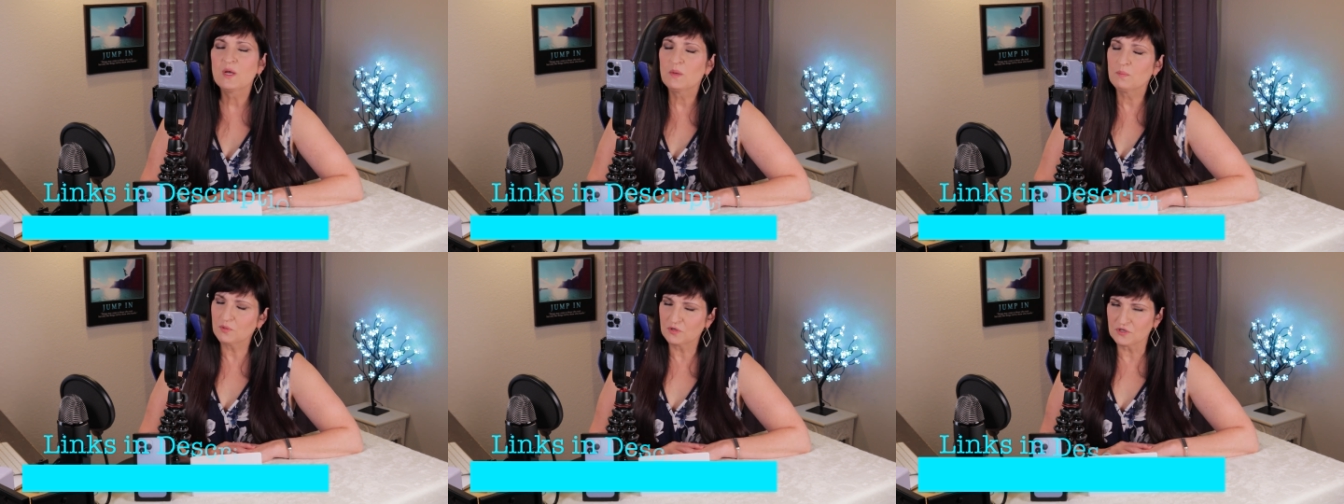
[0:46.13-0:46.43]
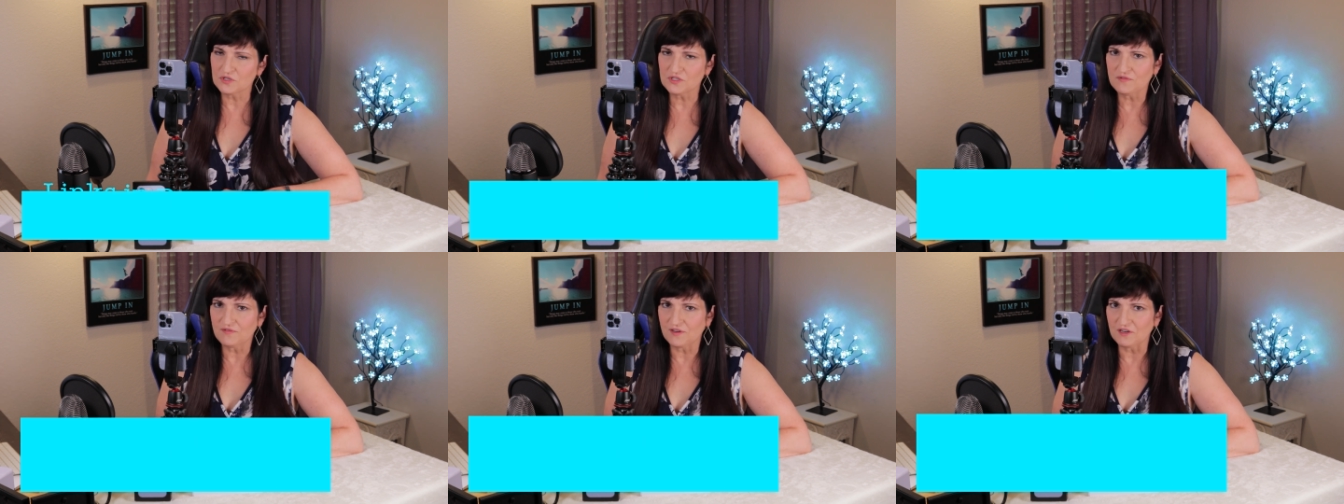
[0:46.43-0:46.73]

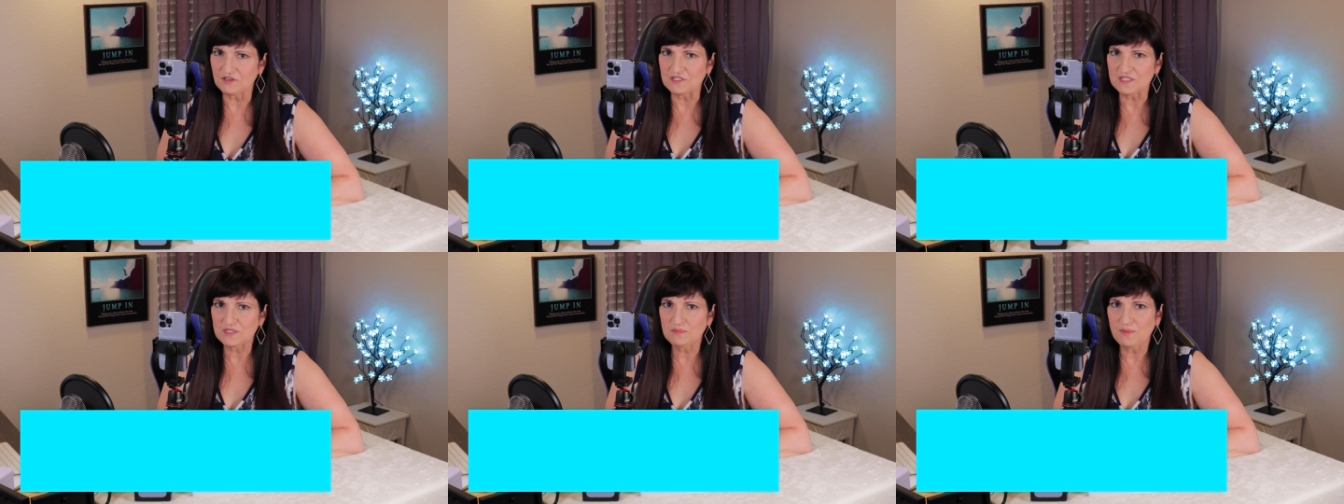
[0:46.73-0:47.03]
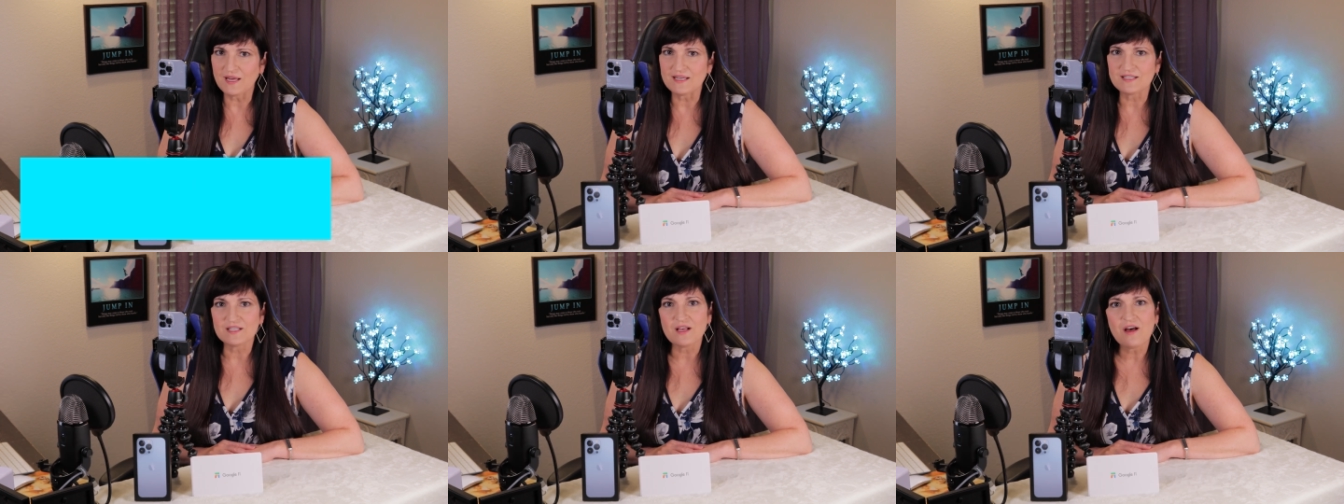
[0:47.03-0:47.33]
Perseverance
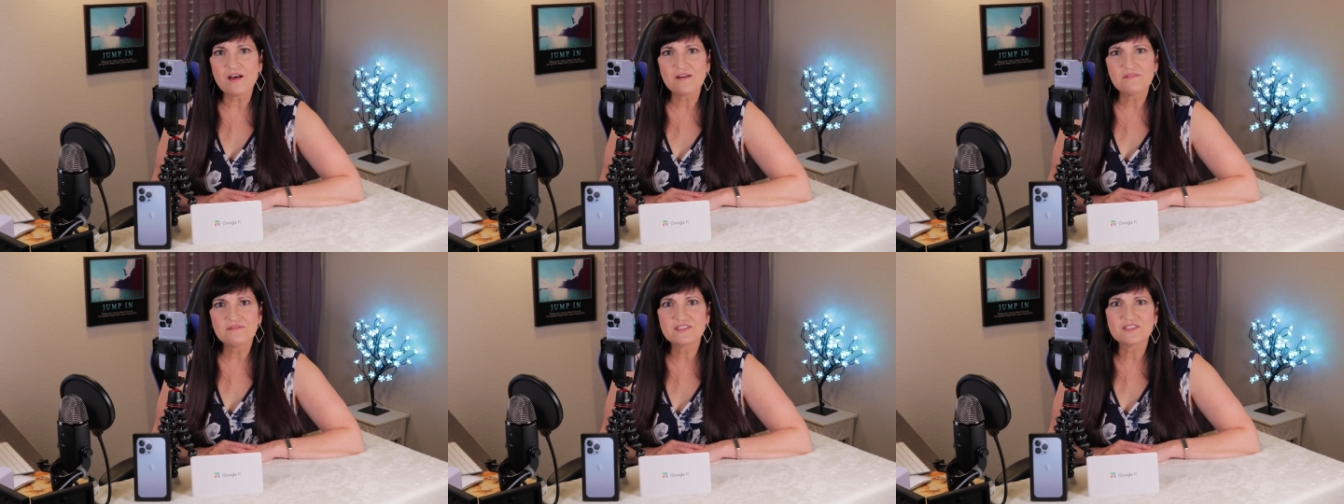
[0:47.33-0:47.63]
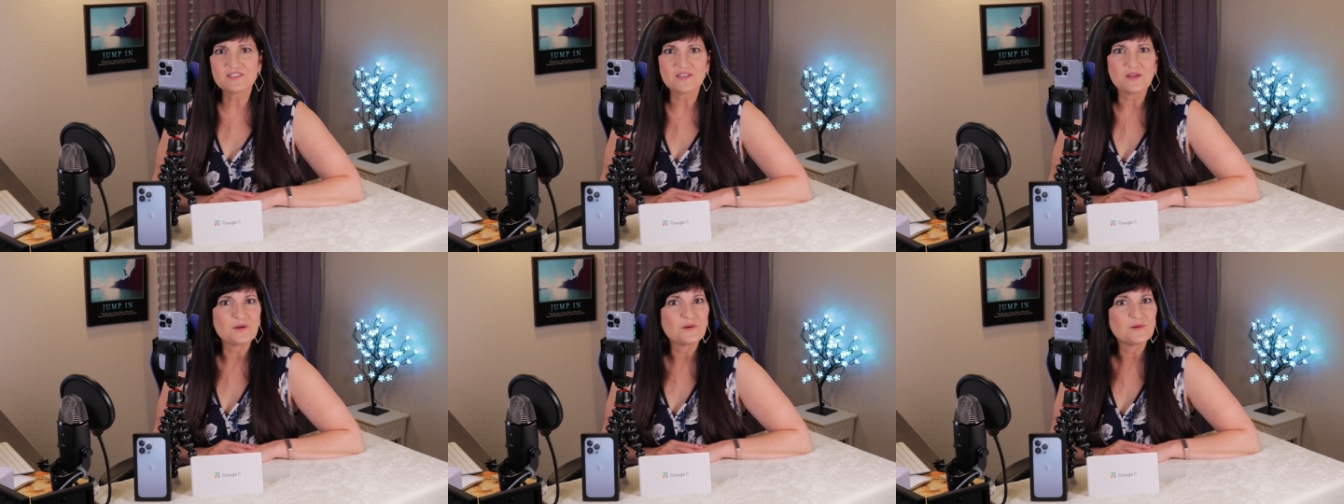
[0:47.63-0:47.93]
pays off,
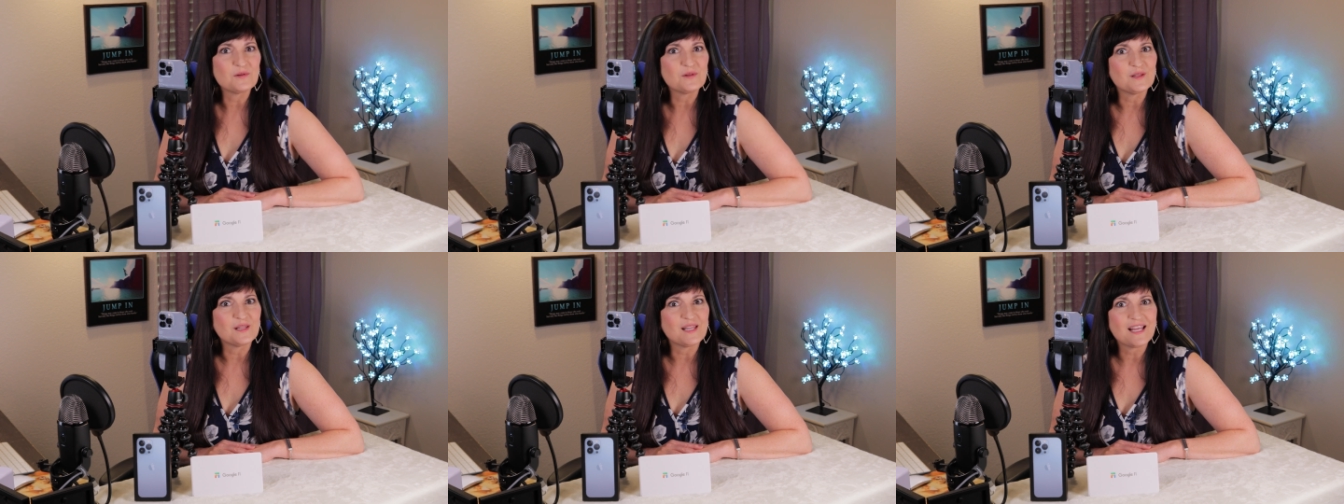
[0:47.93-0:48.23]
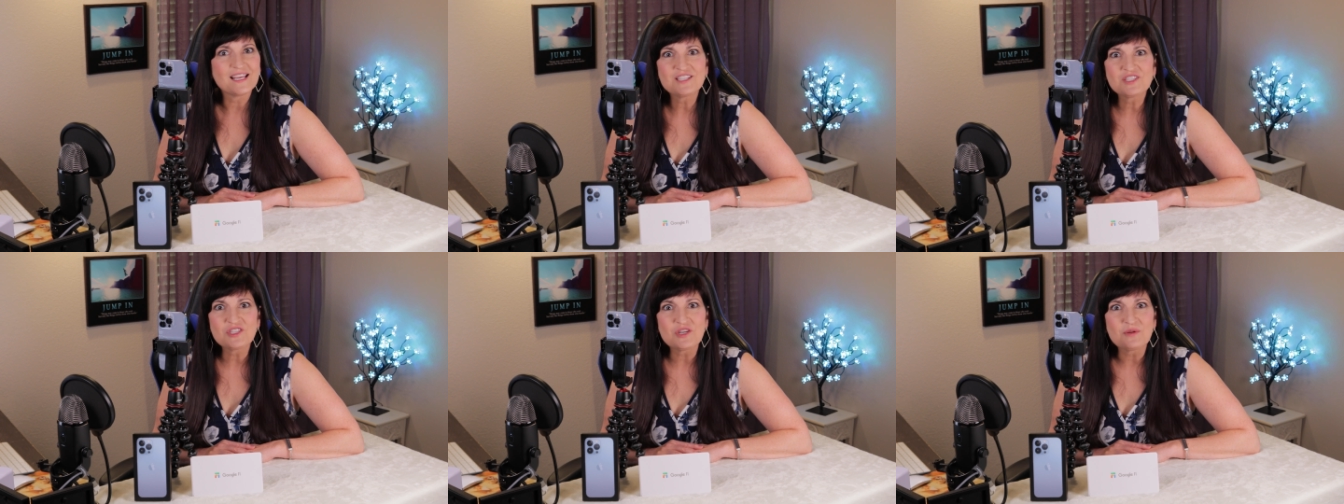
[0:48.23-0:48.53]
so
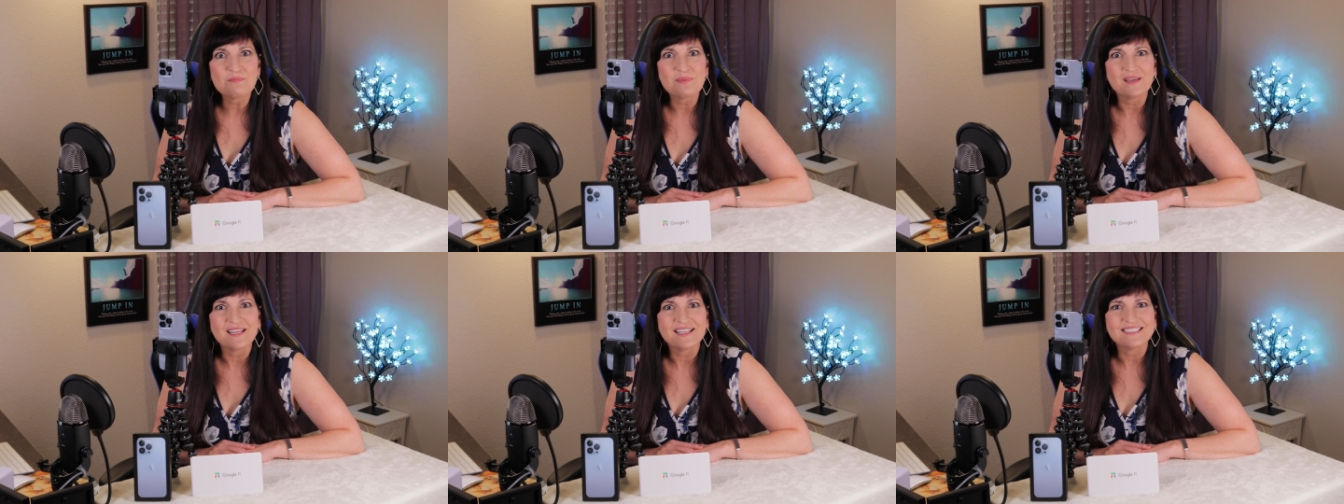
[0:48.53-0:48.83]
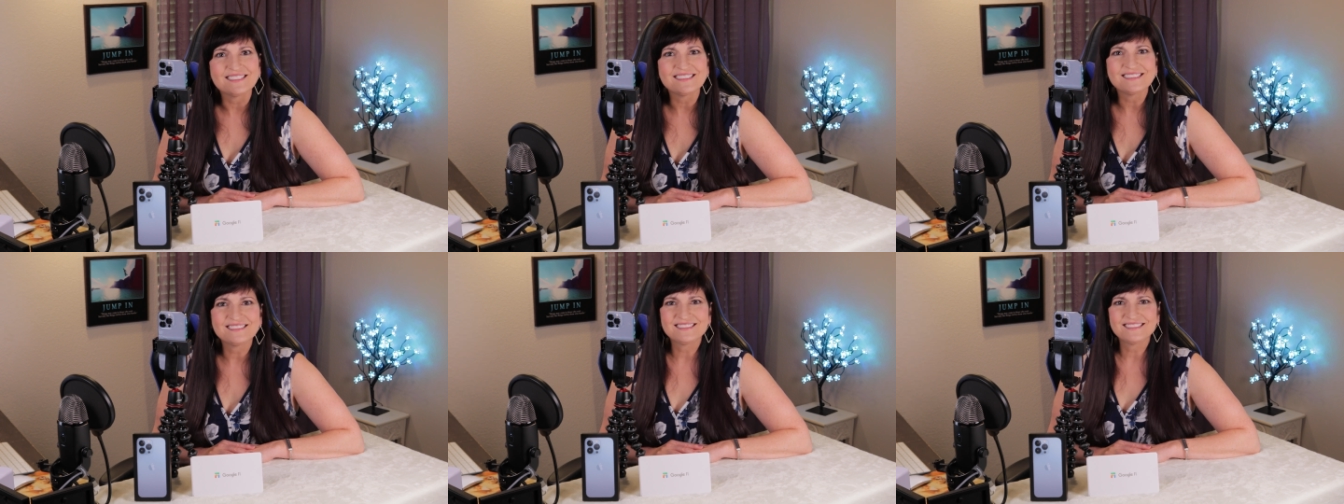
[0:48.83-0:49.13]
let's jump
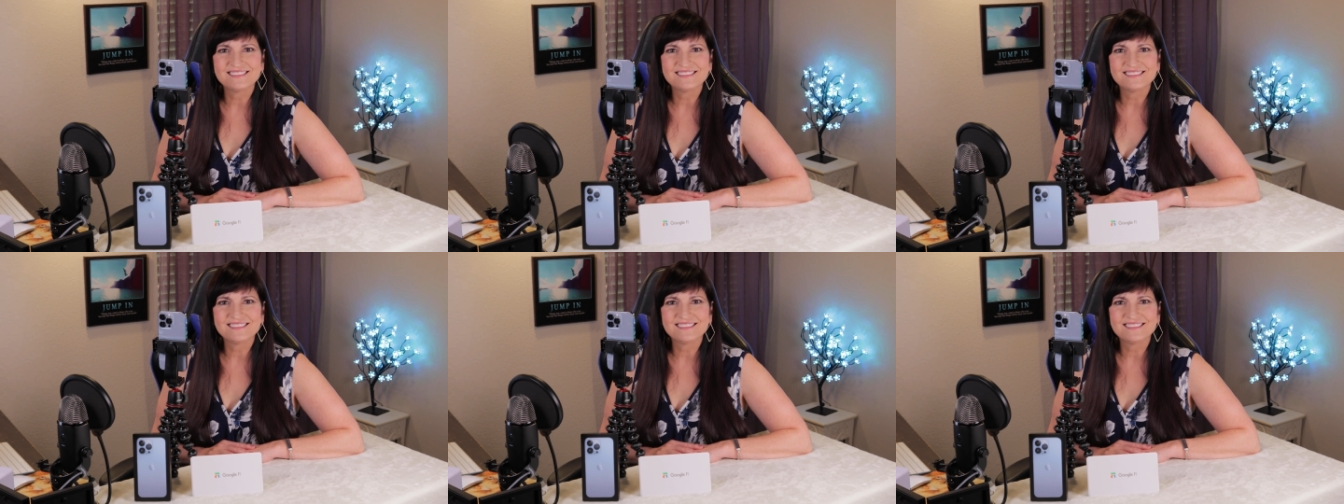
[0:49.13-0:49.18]
in.